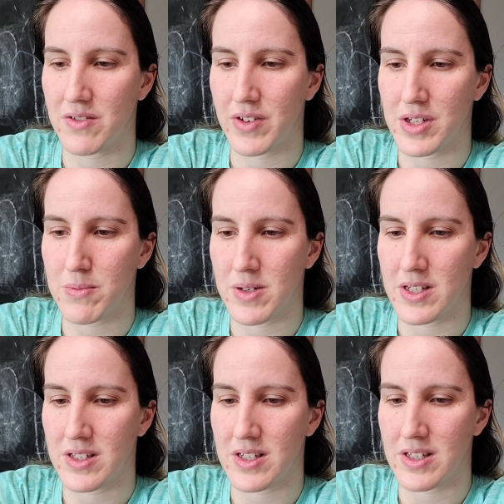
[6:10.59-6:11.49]
It's a very small
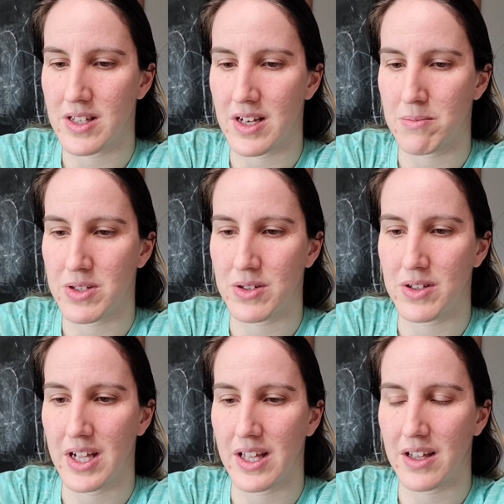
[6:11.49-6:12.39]
instance, and I'm
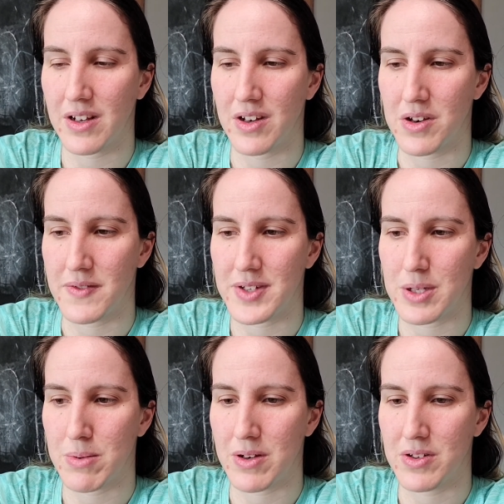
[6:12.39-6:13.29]
still like
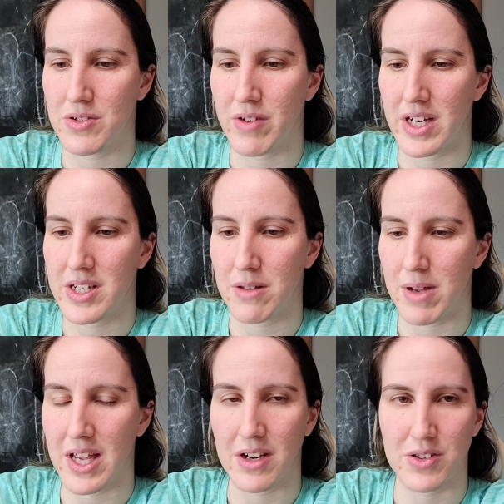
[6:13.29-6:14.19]
nervous about directing
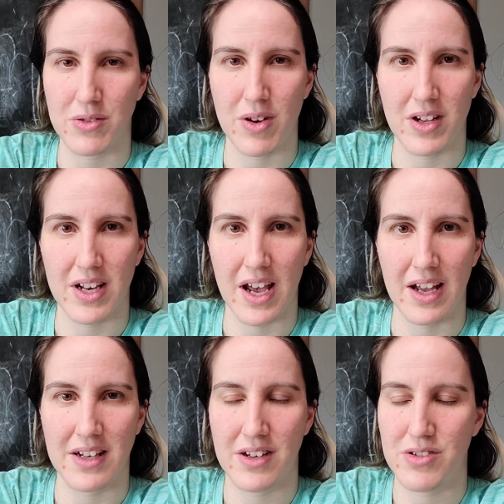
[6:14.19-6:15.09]
my hater squad
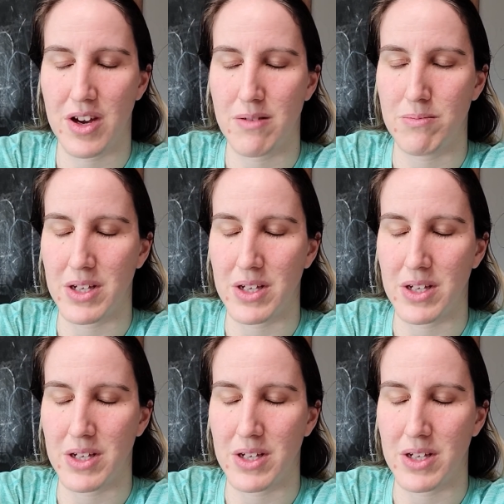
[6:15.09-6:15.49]
at Trom,